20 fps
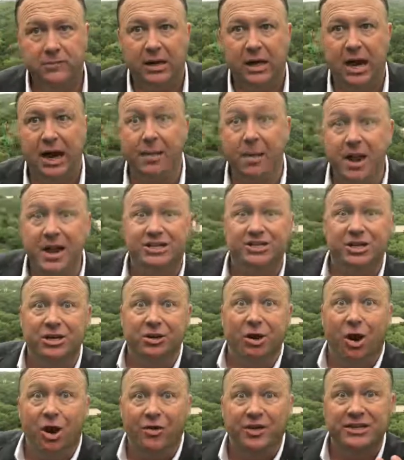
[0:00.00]
And then it's in
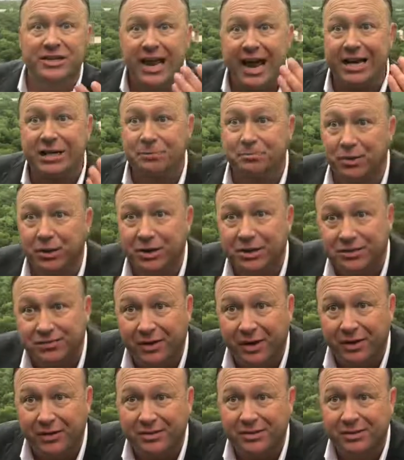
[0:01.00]
all the textbooks,
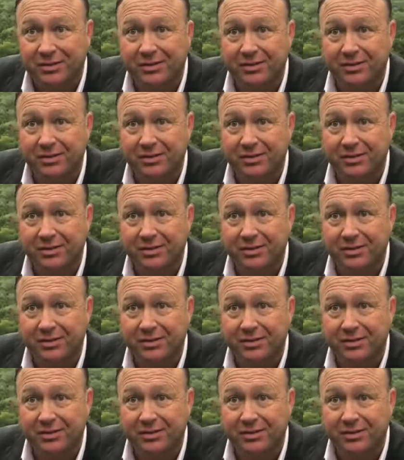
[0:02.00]
folks.